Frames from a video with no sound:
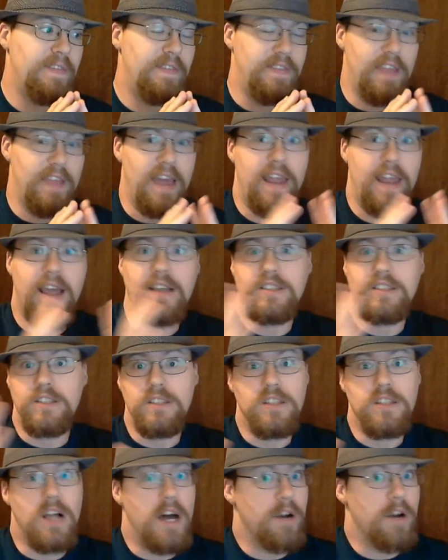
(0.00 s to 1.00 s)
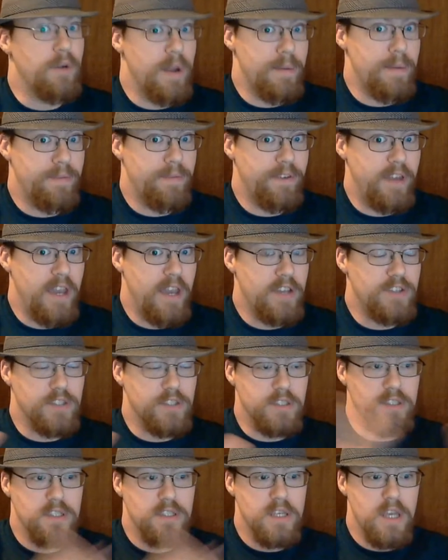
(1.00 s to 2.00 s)
that has a lot of
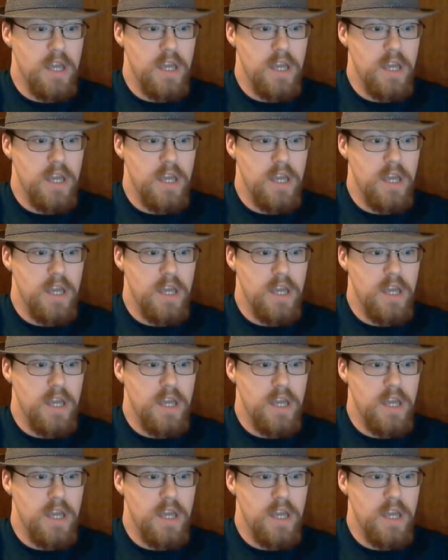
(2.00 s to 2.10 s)
ramifications.